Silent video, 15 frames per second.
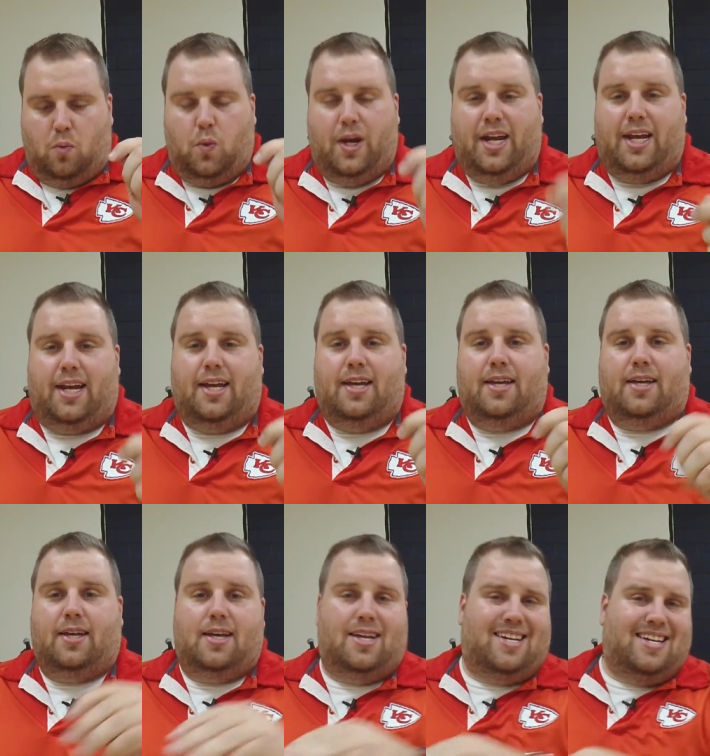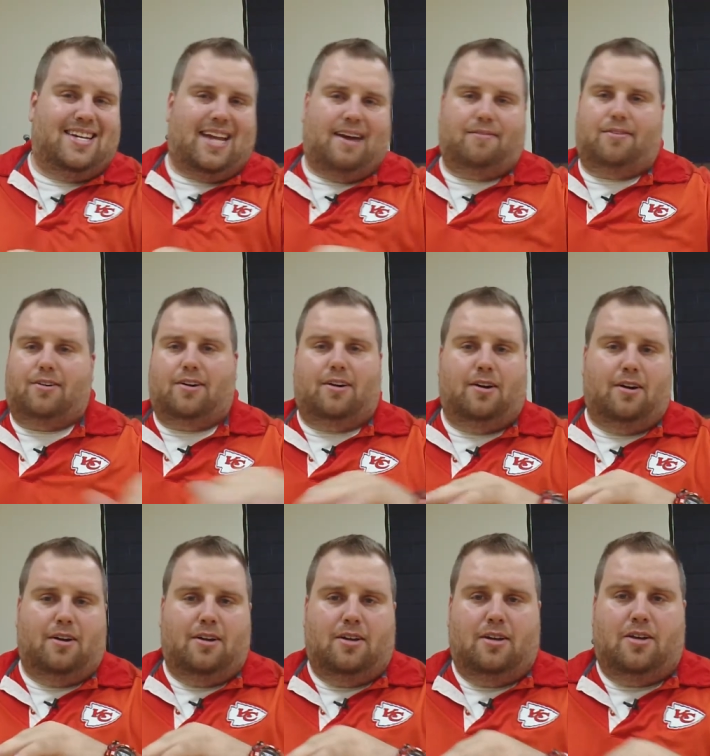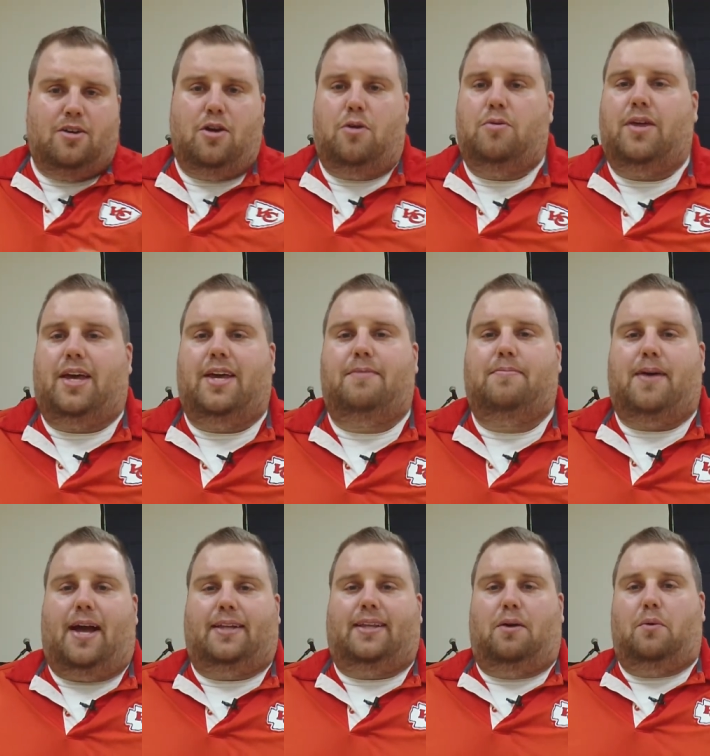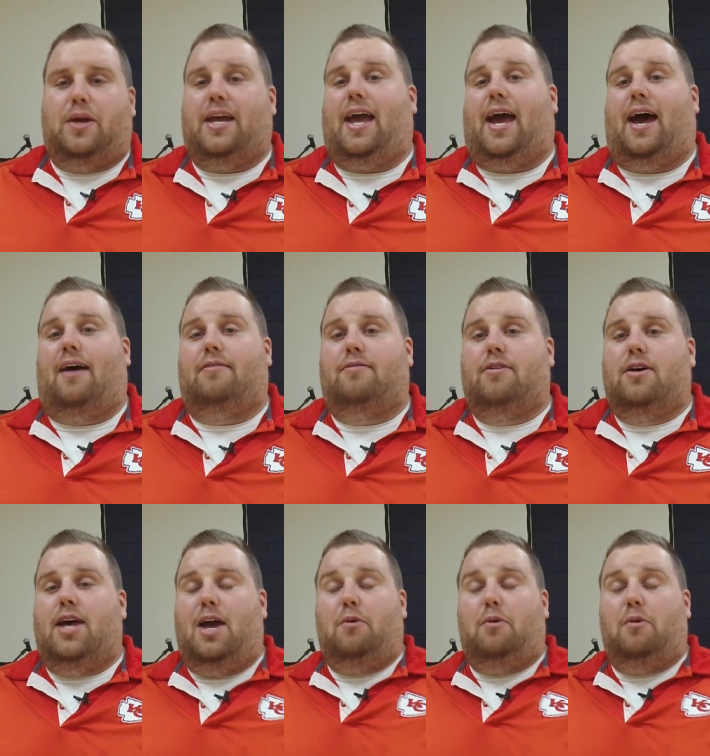we never know the impact that we have.